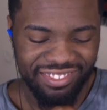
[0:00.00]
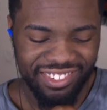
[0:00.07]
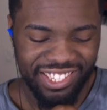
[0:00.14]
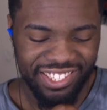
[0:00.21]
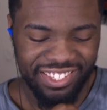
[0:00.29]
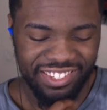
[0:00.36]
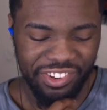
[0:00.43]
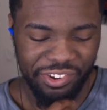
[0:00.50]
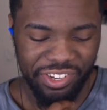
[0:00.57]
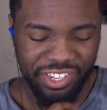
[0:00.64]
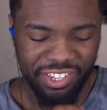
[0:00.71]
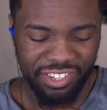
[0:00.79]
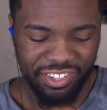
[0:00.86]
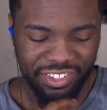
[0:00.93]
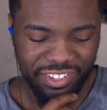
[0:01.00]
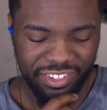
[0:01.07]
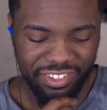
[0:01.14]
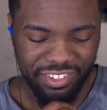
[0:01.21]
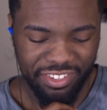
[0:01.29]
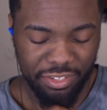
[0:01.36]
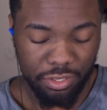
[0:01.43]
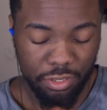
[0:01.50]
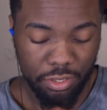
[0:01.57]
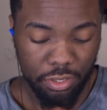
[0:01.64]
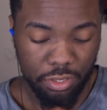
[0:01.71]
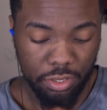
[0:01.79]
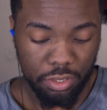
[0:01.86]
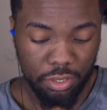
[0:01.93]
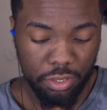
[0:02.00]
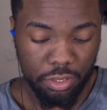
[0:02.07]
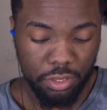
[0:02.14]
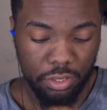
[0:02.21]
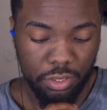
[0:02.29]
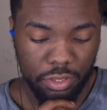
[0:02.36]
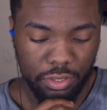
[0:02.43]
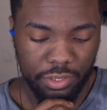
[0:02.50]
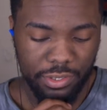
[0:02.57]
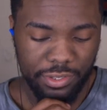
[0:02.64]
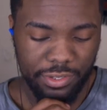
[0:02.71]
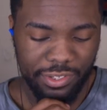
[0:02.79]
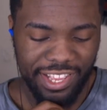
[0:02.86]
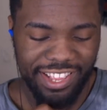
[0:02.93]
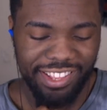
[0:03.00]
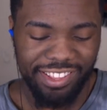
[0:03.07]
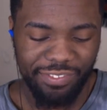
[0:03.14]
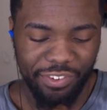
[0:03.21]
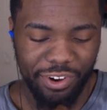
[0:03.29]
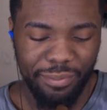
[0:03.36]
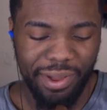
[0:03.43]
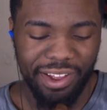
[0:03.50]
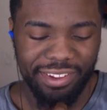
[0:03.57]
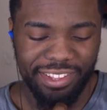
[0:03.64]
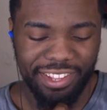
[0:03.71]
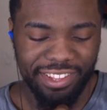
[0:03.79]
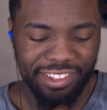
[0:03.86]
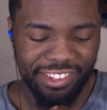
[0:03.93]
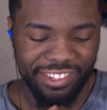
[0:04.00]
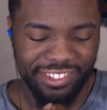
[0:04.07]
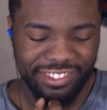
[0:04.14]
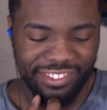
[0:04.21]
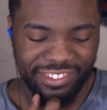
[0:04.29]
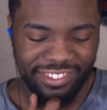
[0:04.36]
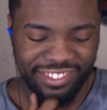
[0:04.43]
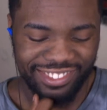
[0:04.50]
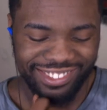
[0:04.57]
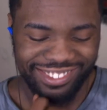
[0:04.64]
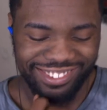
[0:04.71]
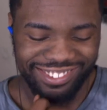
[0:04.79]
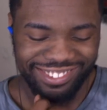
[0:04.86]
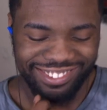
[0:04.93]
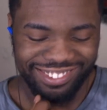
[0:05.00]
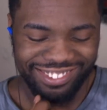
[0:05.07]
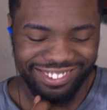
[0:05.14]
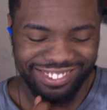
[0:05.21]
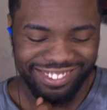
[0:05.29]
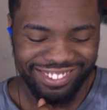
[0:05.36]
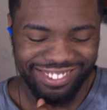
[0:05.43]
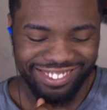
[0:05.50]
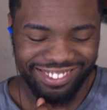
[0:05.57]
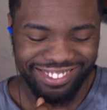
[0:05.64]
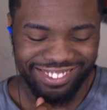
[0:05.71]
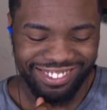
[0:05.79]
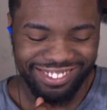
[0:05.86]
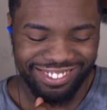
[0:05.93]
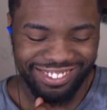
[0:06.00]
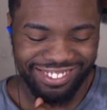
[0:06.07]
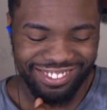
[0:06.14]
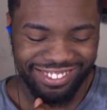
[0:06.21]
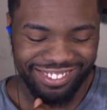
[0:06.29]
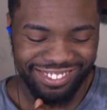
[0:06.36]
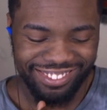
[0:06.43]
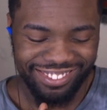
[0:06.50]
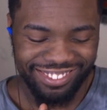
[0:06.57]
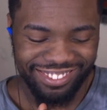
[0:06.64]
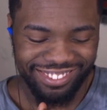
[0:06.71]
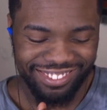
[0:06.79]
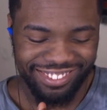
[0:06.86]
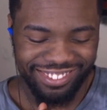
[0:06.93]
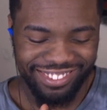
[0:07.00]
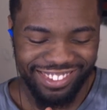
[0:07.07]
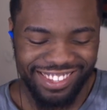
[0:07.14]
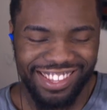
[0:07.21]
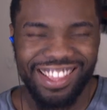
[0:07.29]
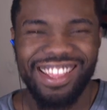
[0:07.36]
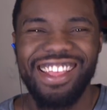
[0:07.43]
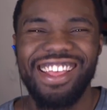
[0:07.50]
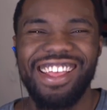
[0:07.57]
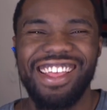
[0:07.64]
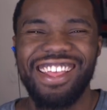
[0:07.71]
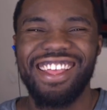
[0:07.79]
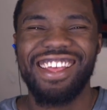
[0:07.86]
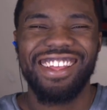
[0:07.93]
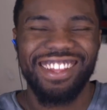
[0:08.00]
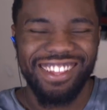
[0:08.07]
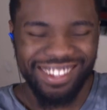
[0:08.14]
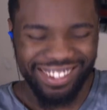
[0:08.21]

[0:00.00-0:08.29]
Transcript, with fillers: Ahsoka and Killua. I mean, he's worrying about kids. What? They're good? Oh, go on, him. I'll have you.